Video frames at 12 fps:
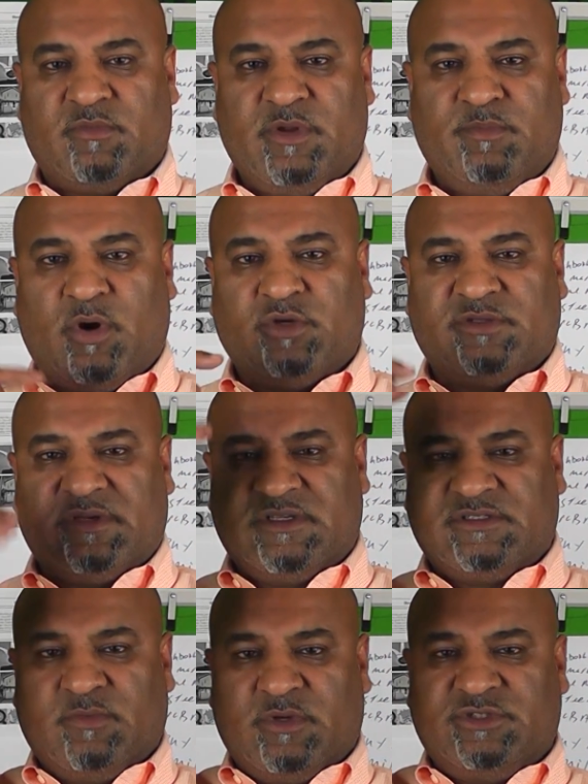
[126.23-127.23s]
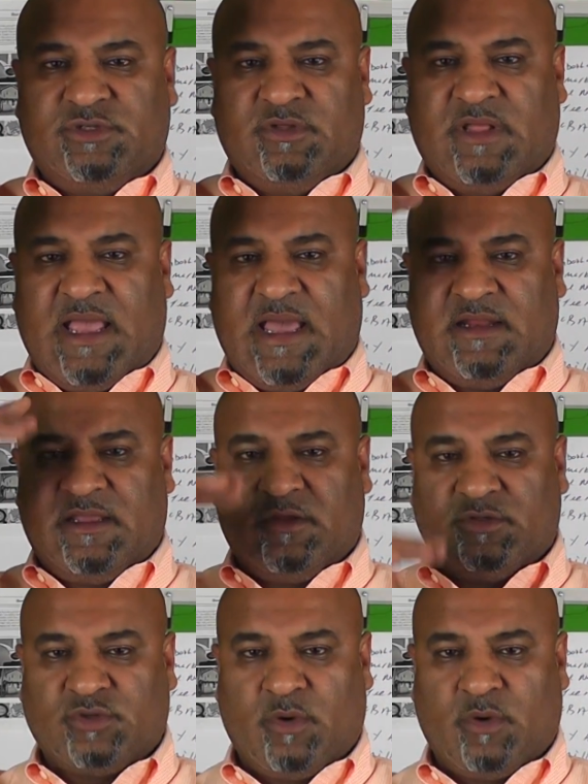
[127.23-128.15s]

because once you do the ad, it goes